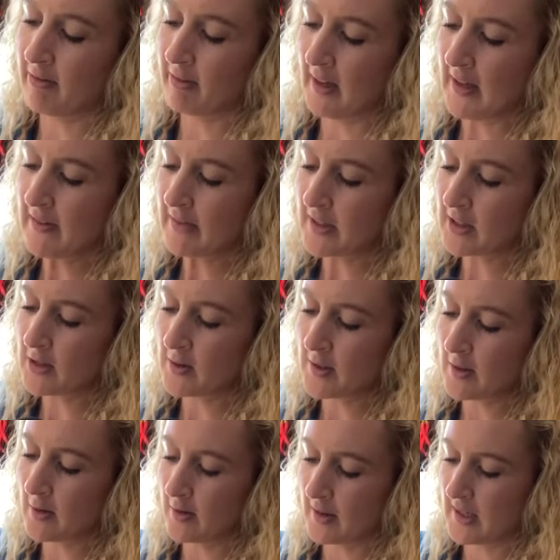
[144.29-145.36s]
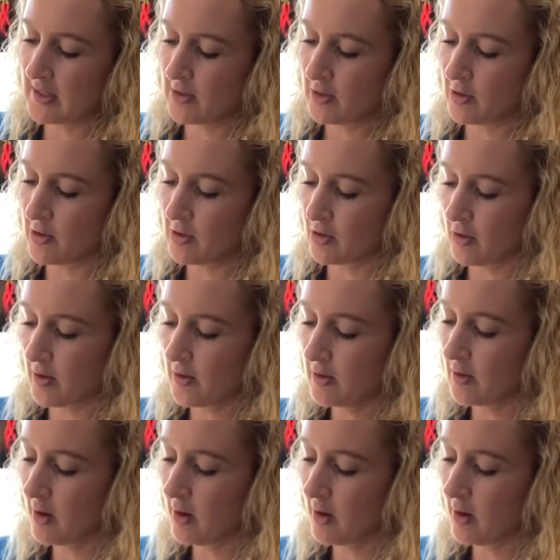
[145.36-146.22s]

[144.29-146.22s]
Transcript: flavour to it or that's too strong.